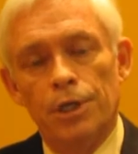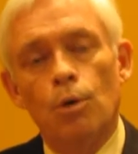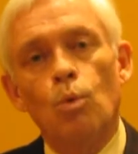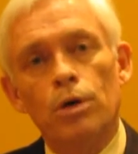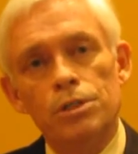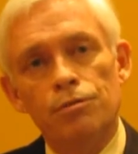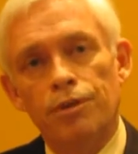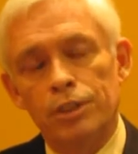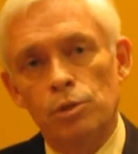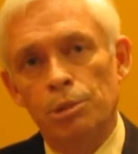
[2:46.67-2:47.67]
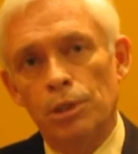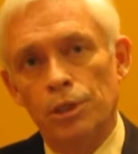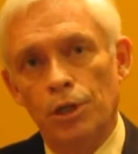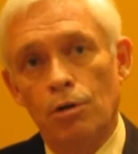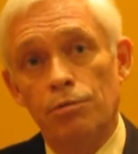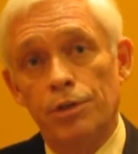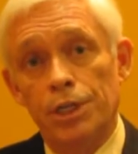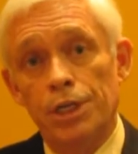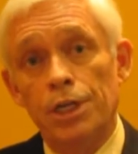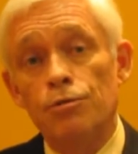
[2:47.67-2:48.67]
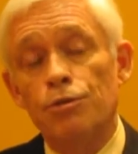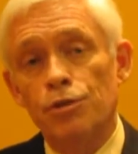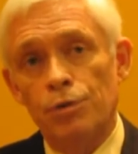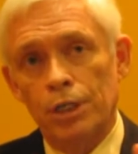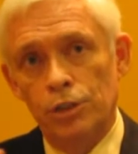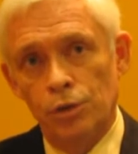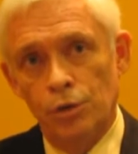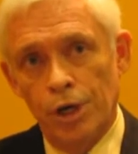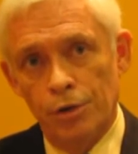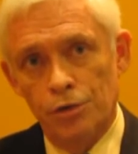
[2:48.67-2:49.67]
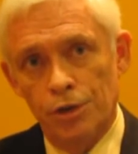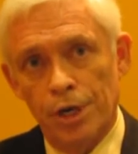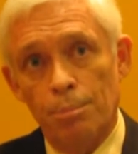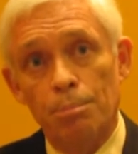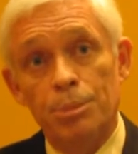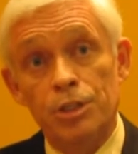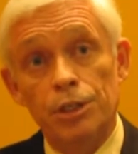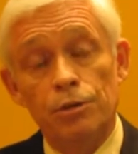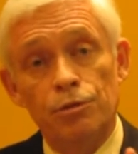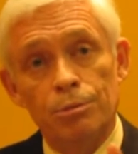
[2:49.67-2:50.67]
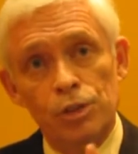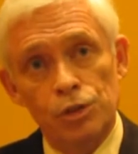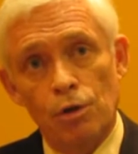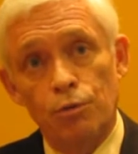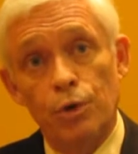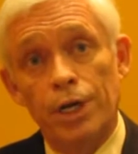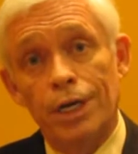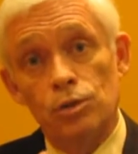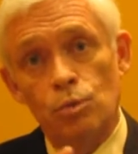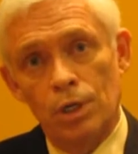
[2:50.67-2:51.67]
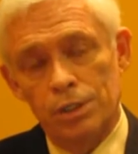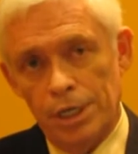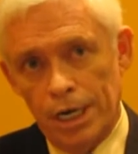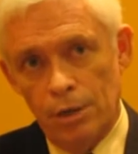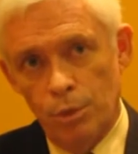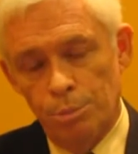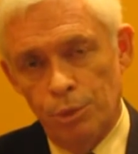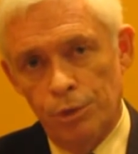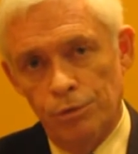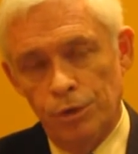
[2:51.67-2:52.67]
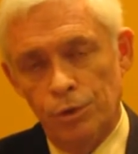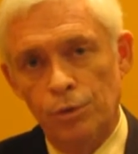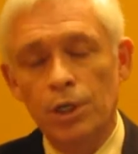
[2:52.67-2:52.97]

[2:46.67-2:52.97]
what is the flexibility of the infrastructure you're going to set up, particularly from a software as well as a hardware point of view,